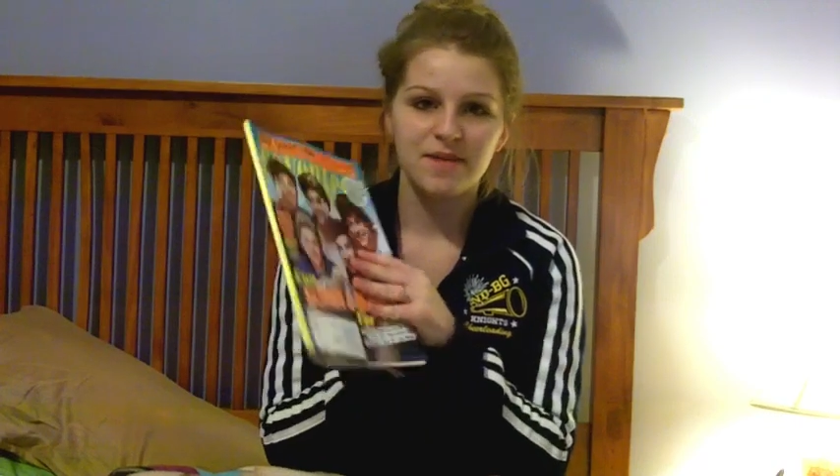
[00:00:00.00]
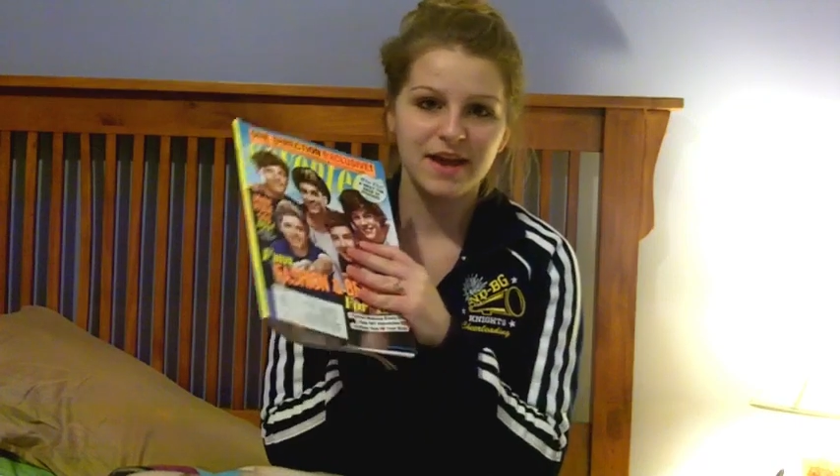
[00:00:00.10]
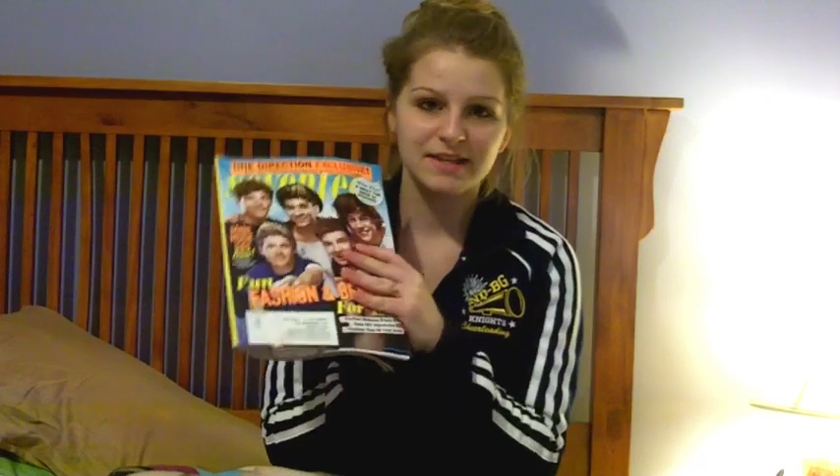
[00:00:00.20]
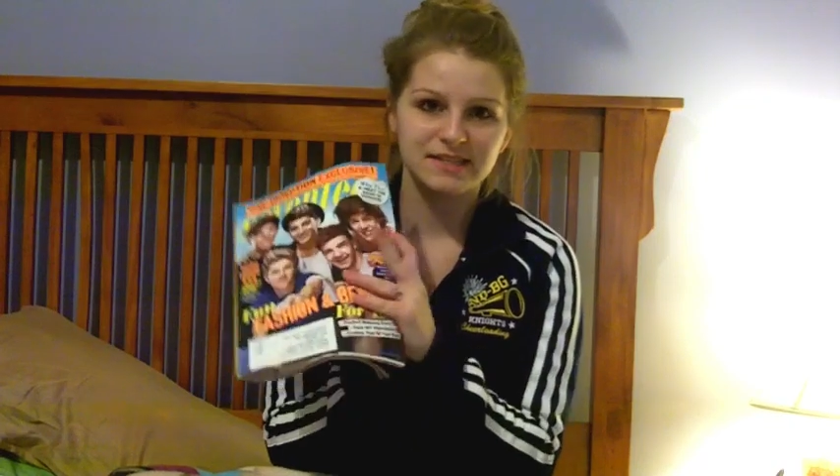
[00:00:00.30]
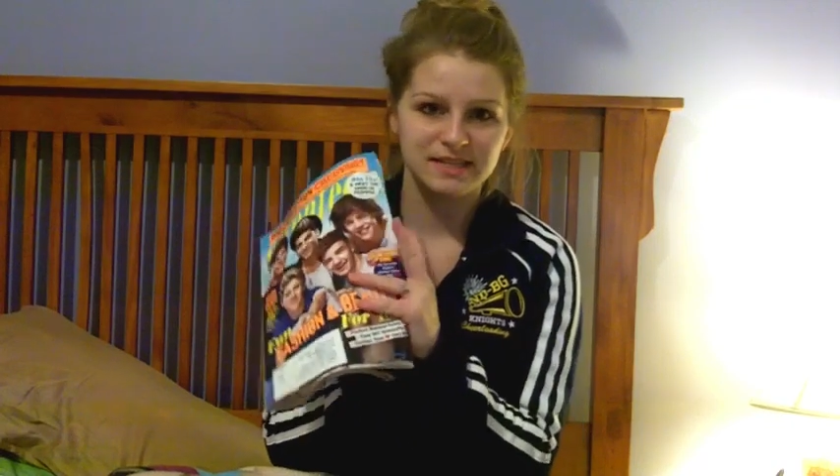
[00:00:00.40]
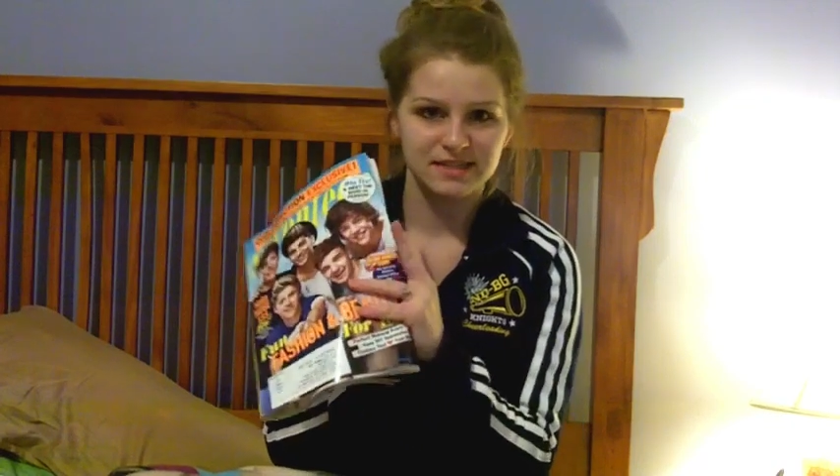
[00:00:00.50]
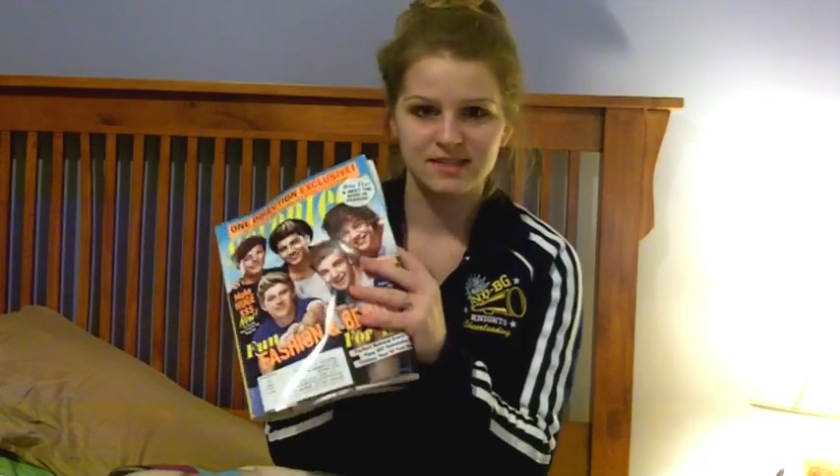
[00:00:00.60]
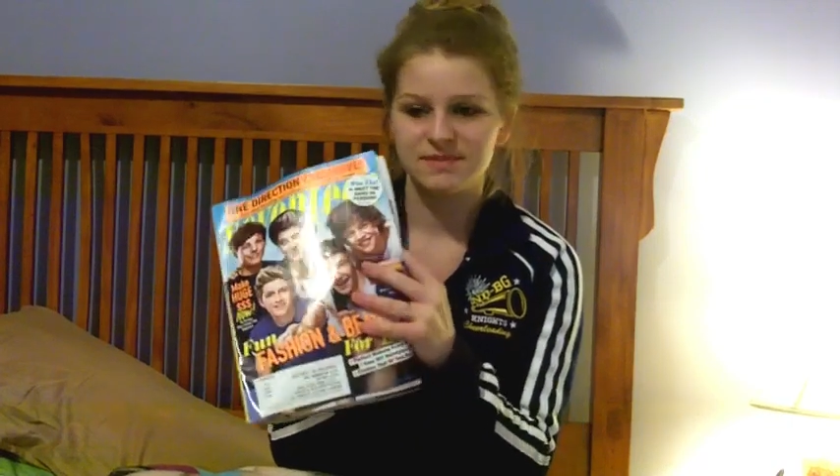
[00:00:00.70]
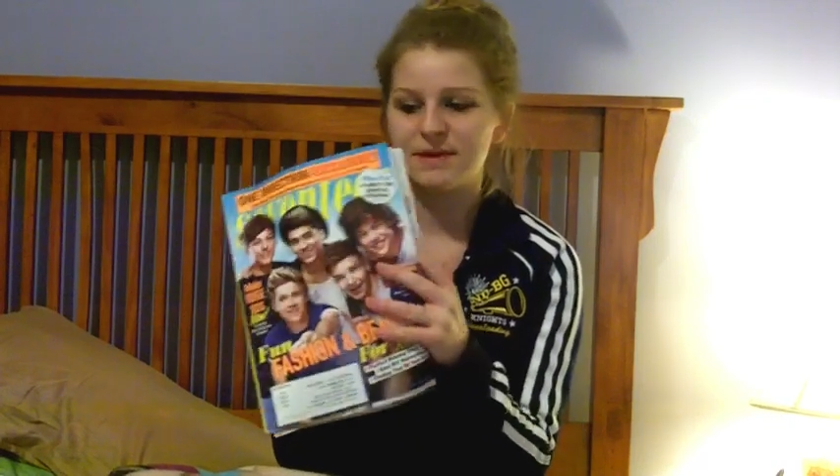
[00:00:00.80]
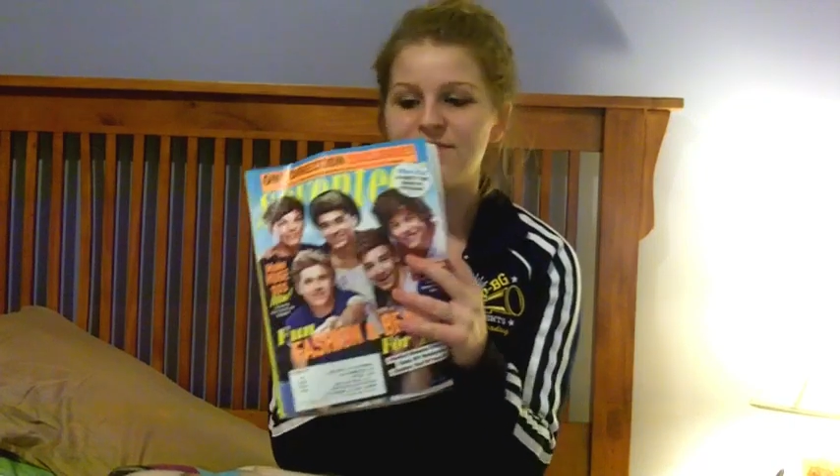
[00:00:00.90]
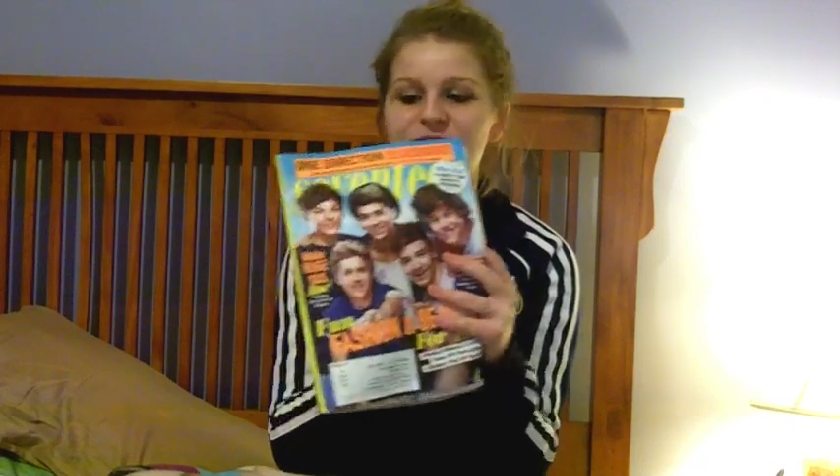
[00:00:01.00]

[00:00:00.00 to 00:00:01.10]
magazines. My